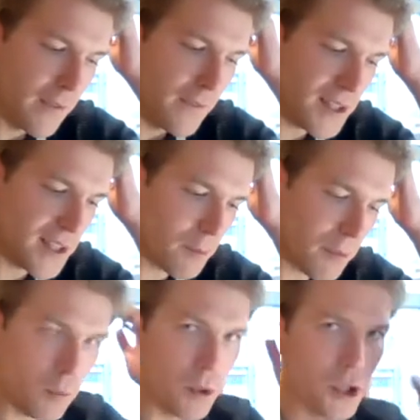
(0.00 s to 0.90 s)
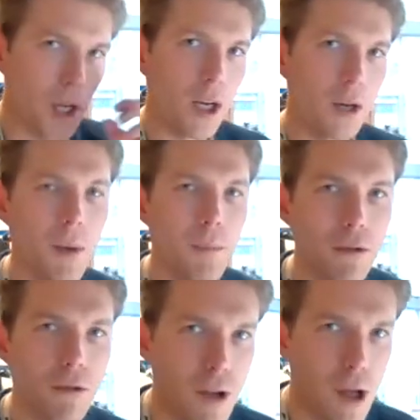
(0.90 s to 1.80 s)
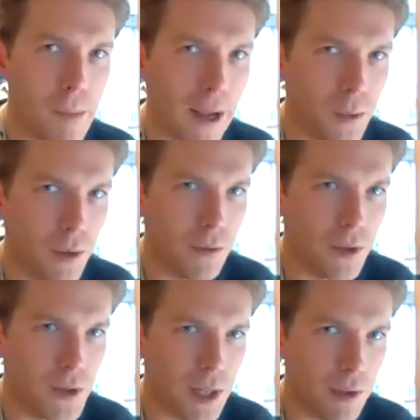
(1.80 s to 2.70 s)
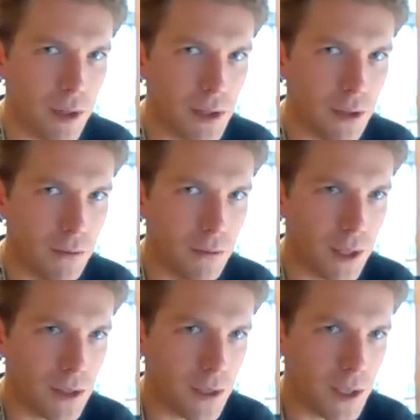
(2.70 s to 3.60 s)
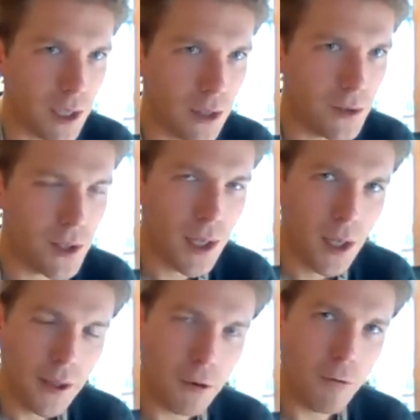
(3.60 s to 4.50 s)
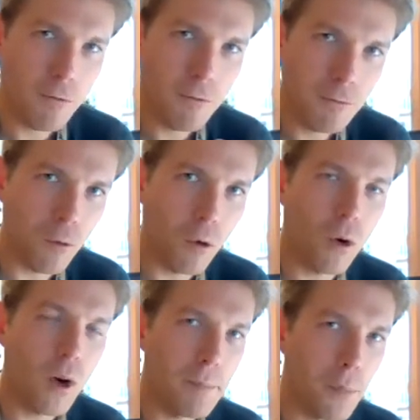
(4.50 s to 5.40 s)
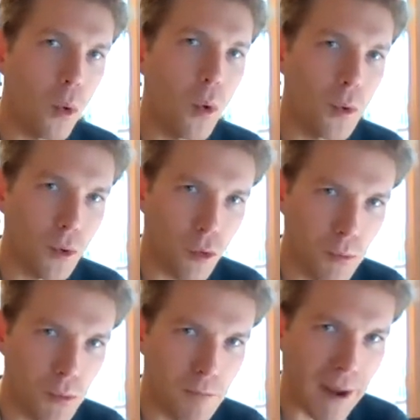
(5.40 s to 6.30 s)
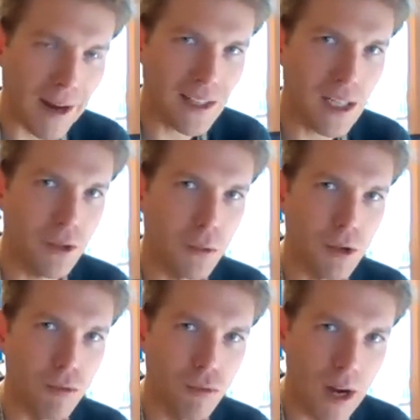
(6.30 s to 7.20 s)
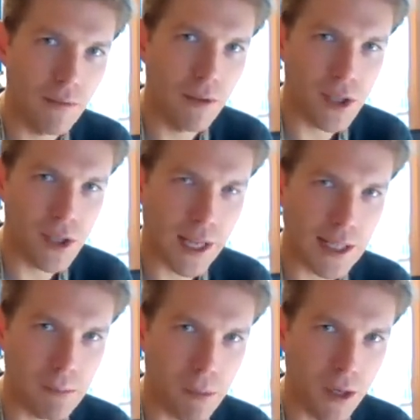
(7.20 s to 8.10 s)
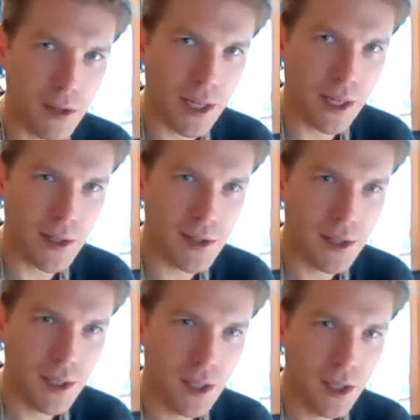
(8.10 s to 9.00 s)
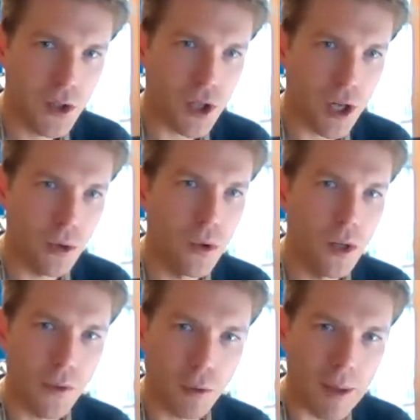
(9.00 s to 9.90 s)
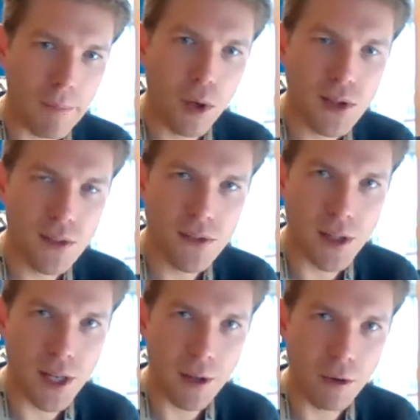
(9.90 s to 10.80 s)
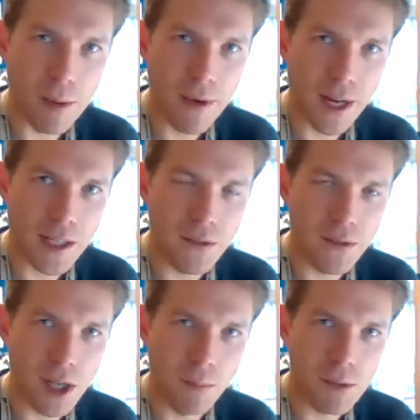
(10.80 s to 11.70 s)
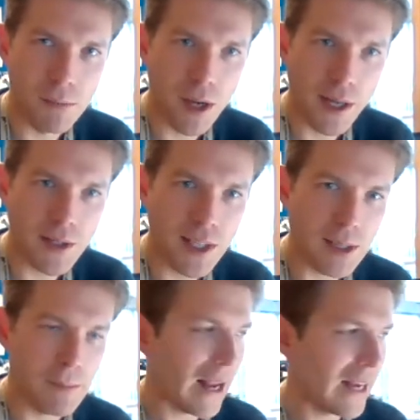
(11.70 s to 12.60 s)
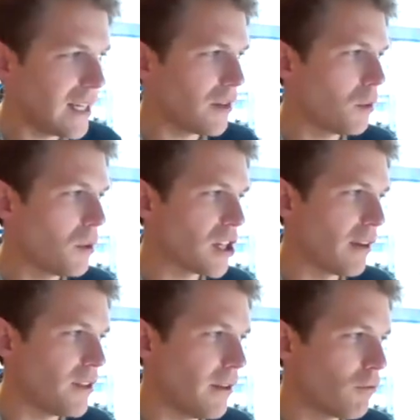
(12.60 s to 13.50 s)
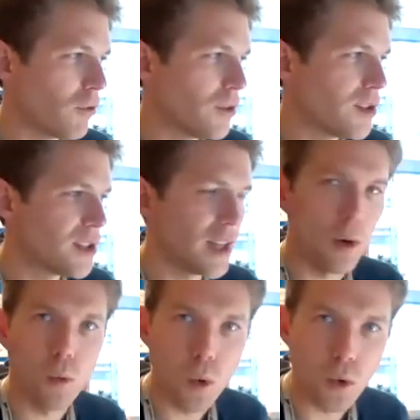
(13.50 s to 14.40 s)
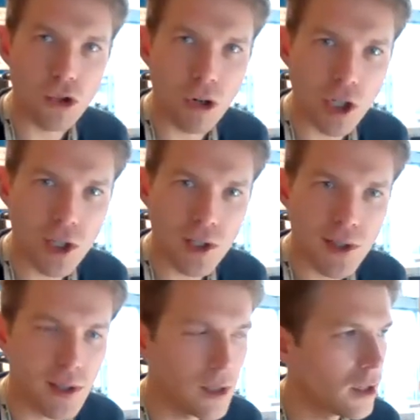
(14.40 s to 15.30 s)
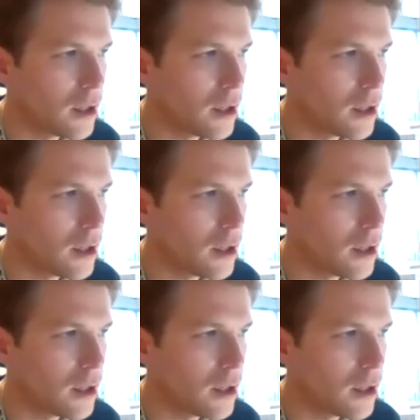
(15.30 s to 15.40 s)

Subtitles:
this is something which I'm going to refer back to over the series of these videos. There are 4 important groups of bacteria which are relevant to the antibiotics. So the gram-positives and the gram-negatives come to mind. These are bacteria which have different cell wall structures.